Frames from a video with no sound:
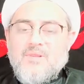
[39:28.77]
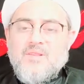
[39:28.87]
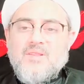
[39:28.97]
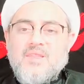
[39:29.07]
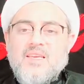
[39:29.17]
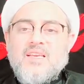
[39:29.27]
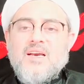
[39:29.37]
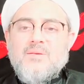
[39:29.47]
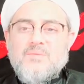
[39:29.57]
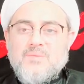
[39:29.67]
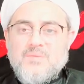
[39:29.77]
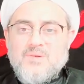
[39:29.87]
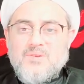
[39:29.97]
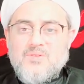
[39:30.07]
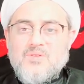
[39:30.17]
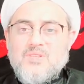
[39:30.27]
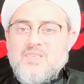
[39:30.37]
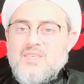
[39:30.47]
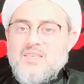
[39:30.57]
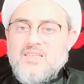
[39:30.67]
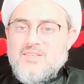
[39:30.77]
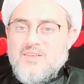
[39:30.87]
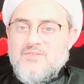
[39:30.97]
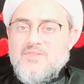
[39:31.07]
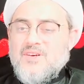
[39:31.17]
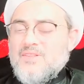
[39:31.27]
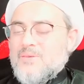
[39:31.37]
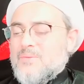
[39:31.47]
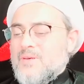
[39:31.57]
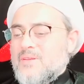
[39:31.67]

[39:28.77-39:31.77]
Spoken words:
They come to see Hazrat Fatima.